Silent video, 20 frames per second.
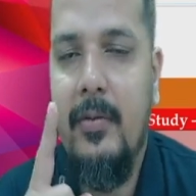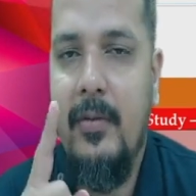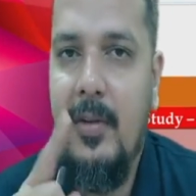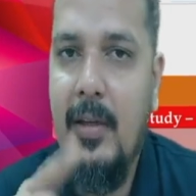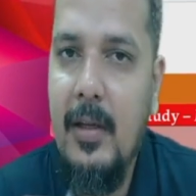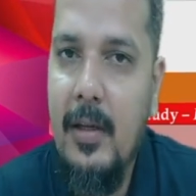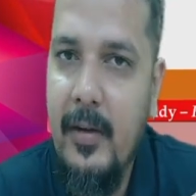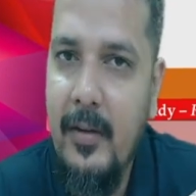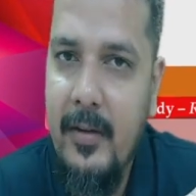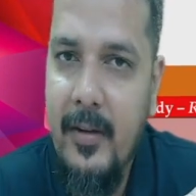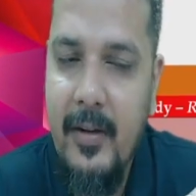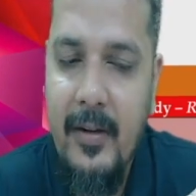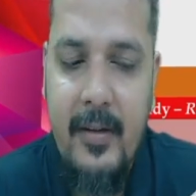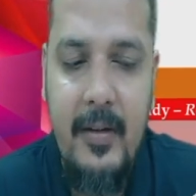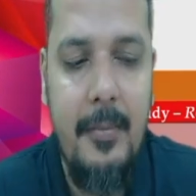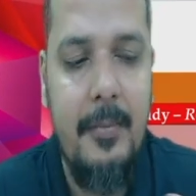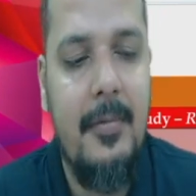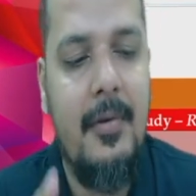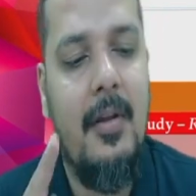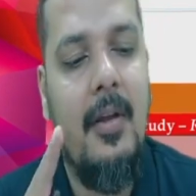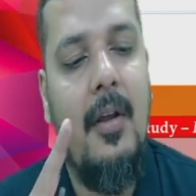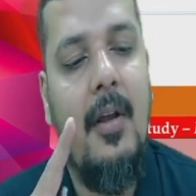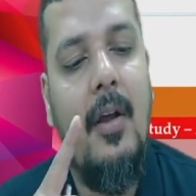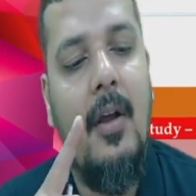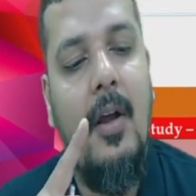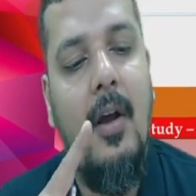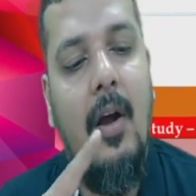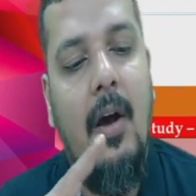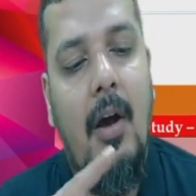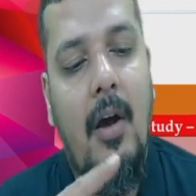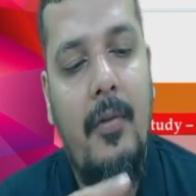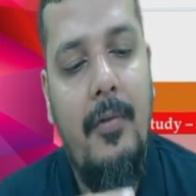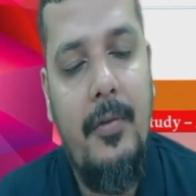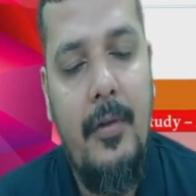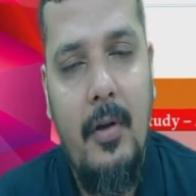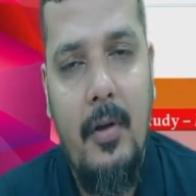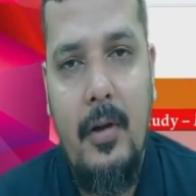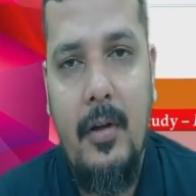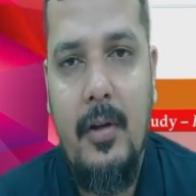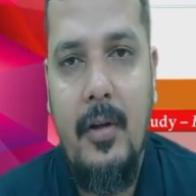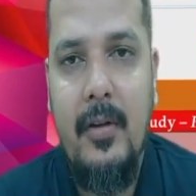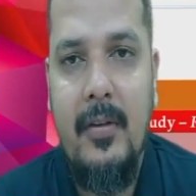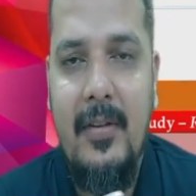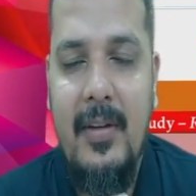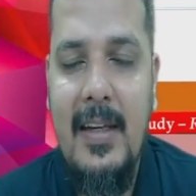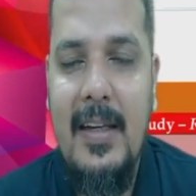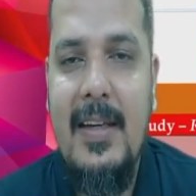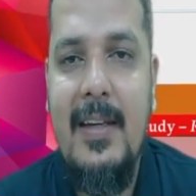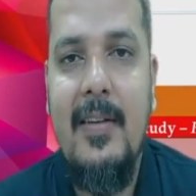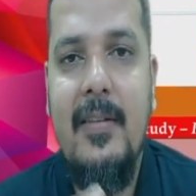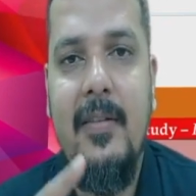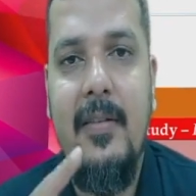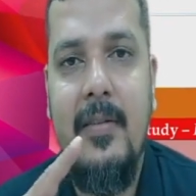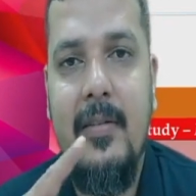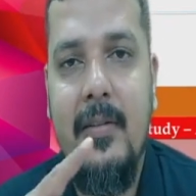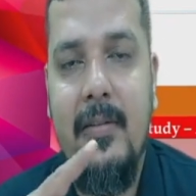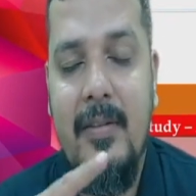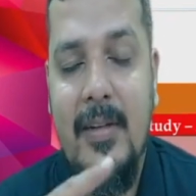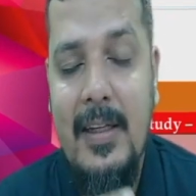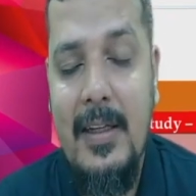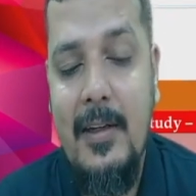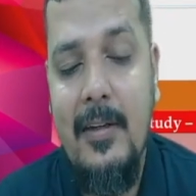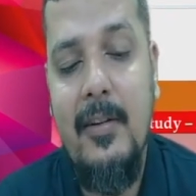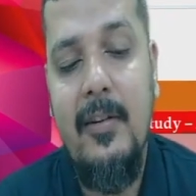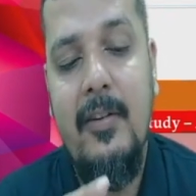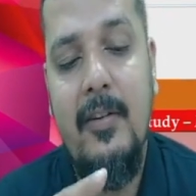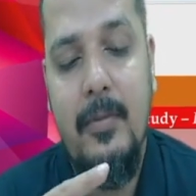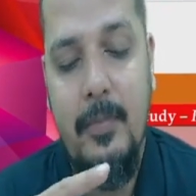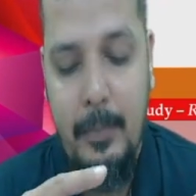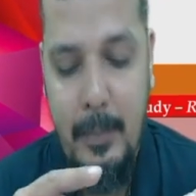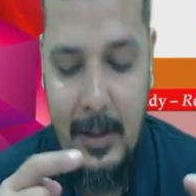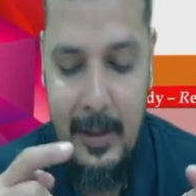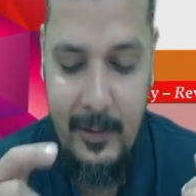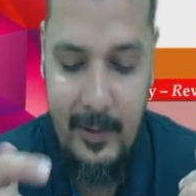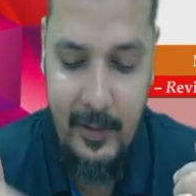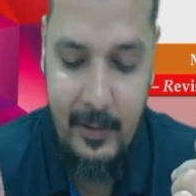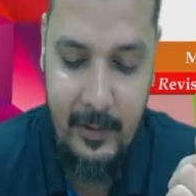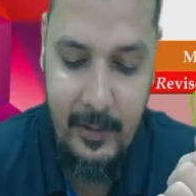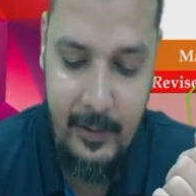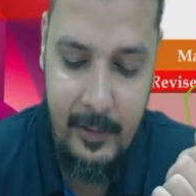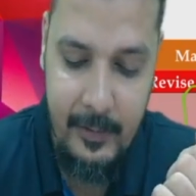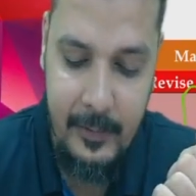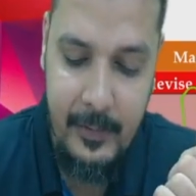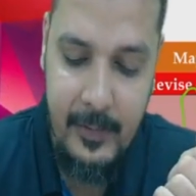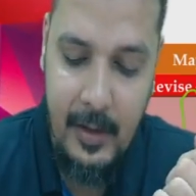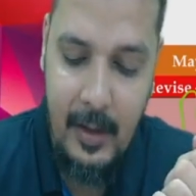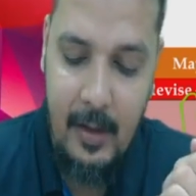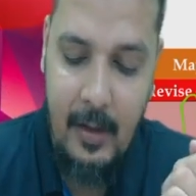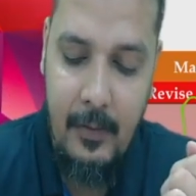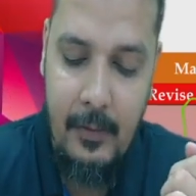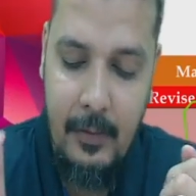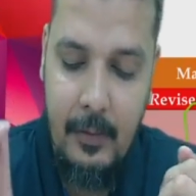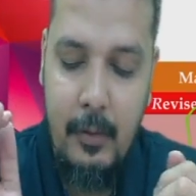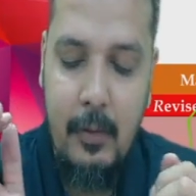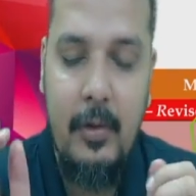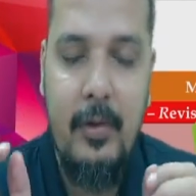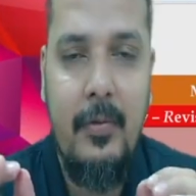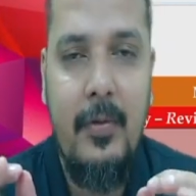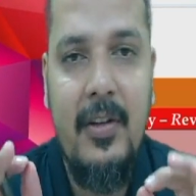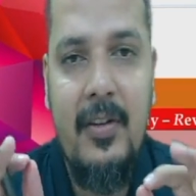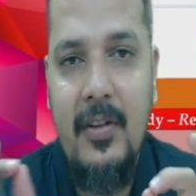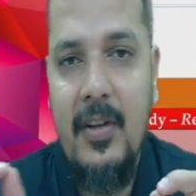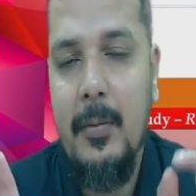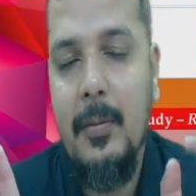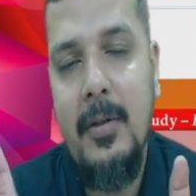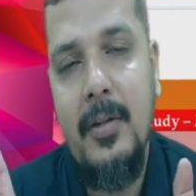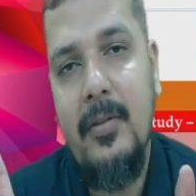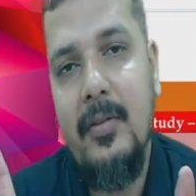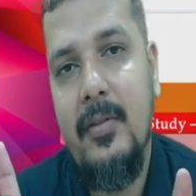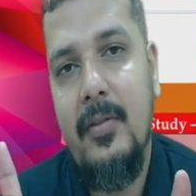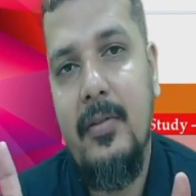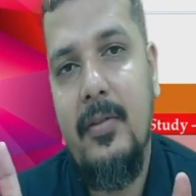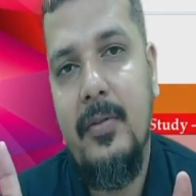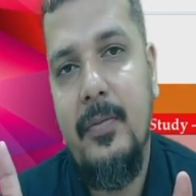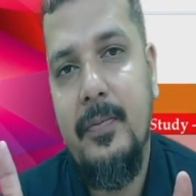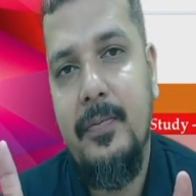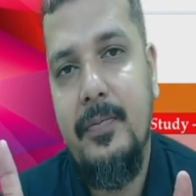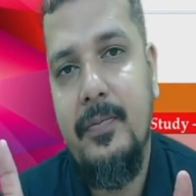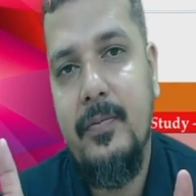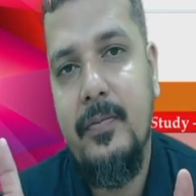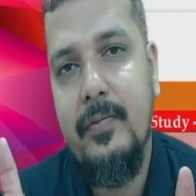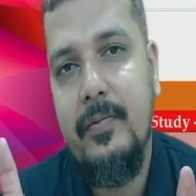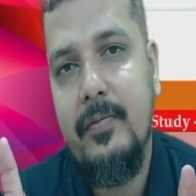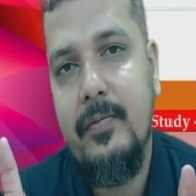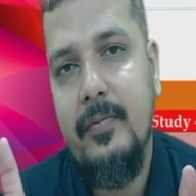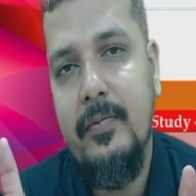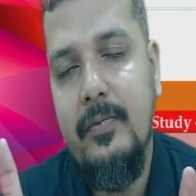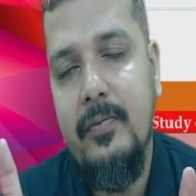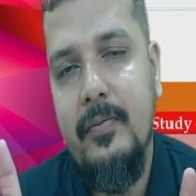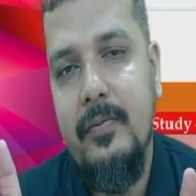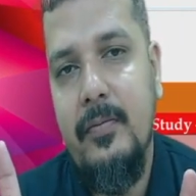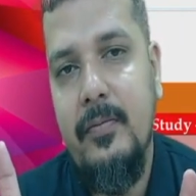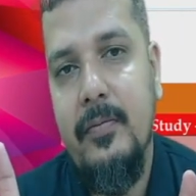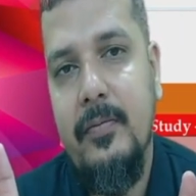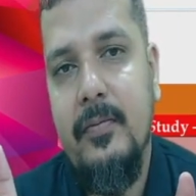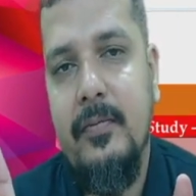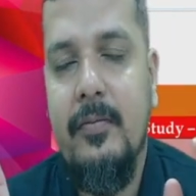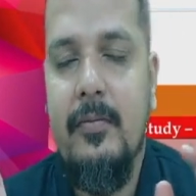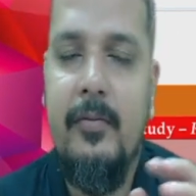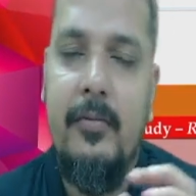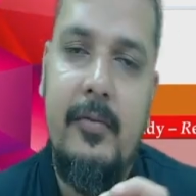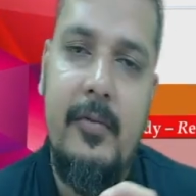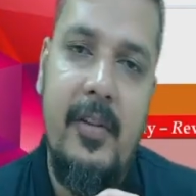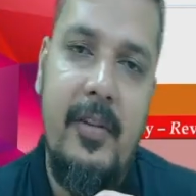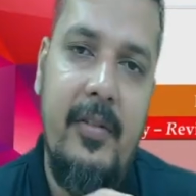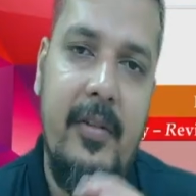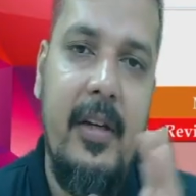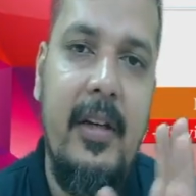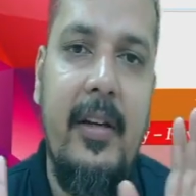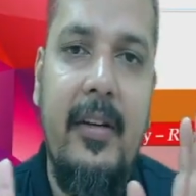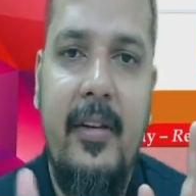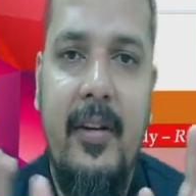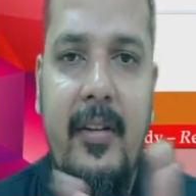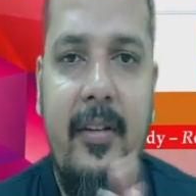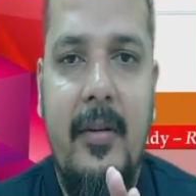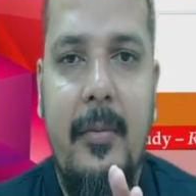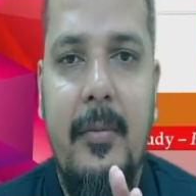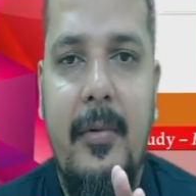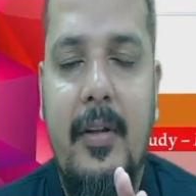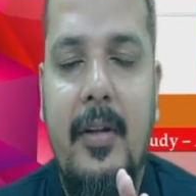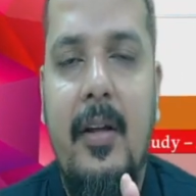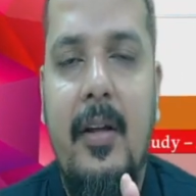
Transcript: still is exempt. Of your cereals, pulses, fruits, vegetables, still is exempt.